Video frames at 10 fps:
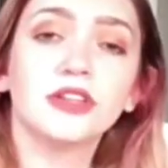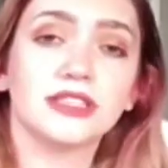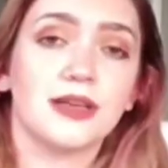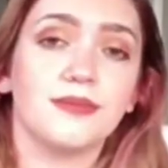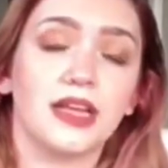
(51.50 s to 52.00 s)

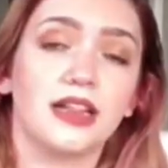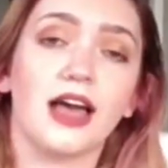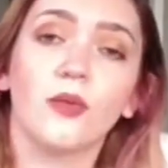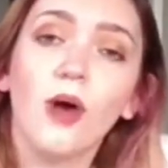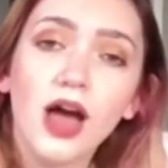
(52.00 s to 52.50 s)
something
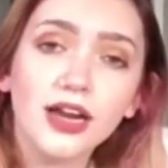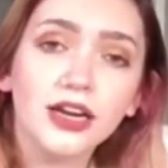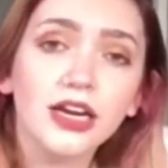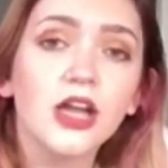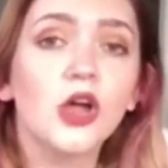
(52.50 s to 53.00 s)
like water
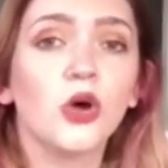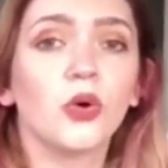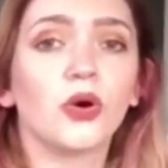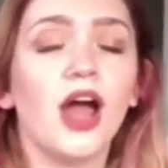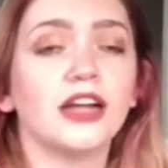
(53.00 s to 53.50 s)

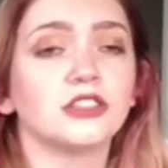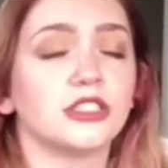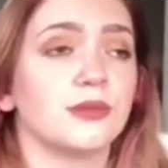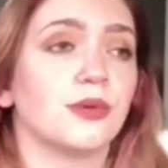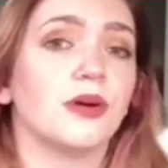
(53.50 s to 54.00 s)
or
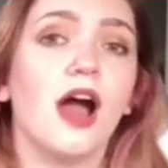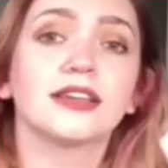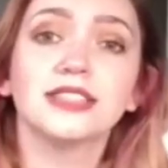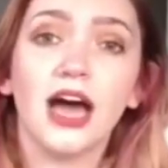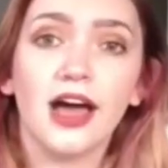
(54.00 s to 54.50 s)
hydrogen
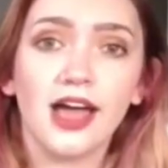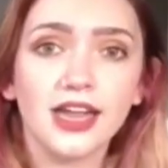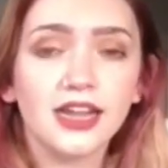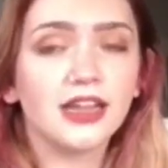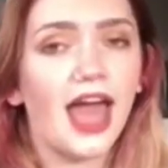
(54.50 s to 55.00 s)
peroxide,
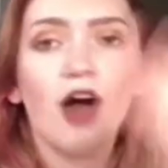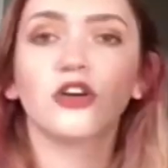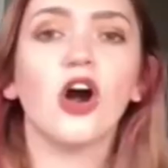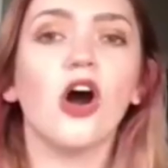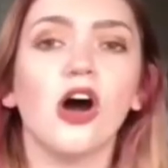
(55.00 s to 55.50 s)

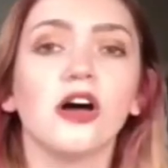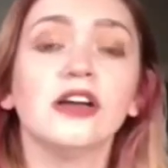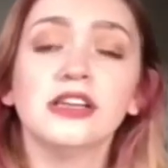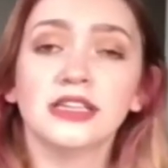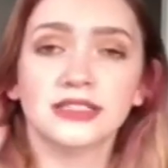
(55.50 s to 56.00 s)
alcohol,
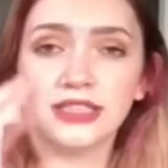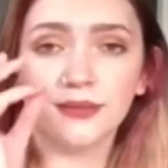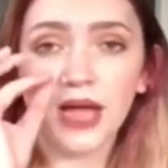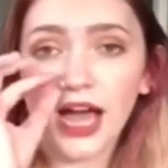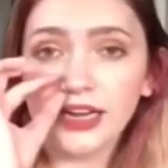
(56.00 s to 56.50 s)
some
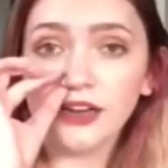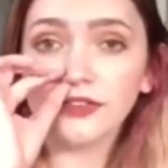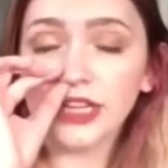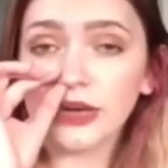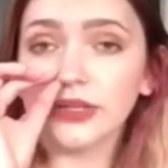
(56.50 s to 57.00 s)
kind of
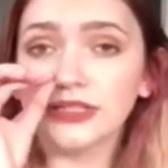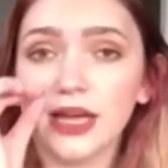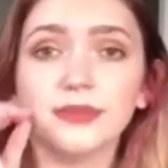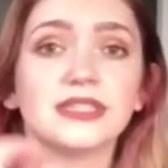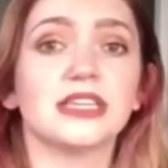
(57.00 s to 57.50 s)
liquid
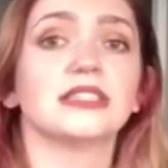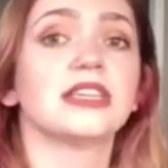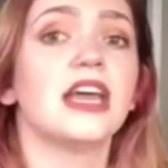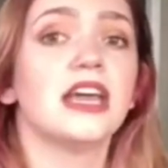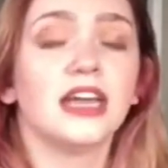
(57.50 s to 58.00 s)
substance
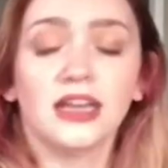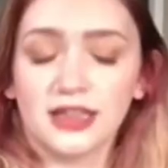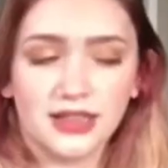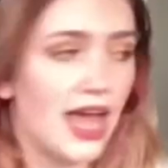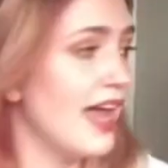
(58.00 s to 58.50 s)

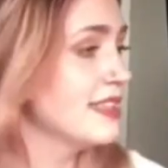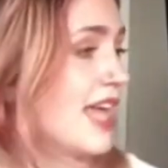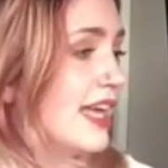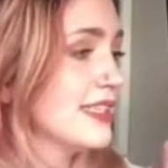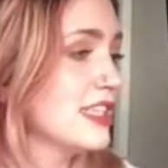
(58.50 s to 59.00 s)
that
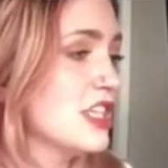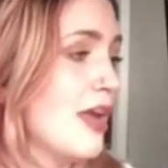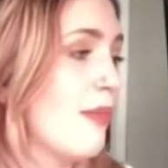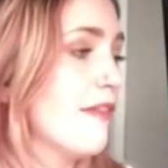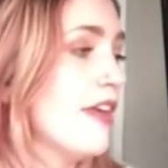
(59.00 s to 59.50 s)
takes the
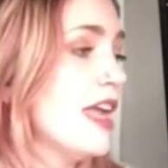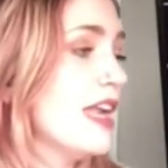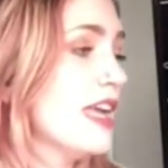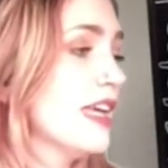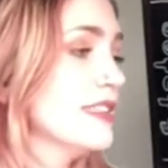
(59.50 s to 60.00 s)
shape of
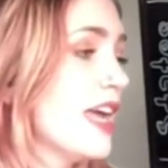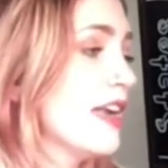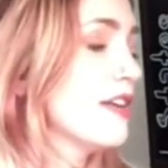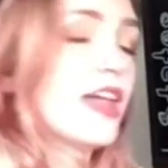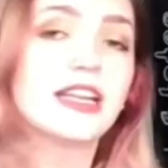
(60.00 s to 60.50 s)
any
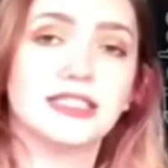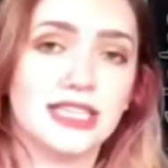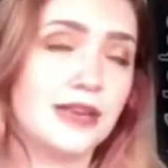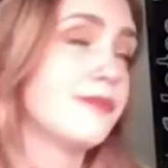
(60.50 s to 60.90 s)
container that it's in.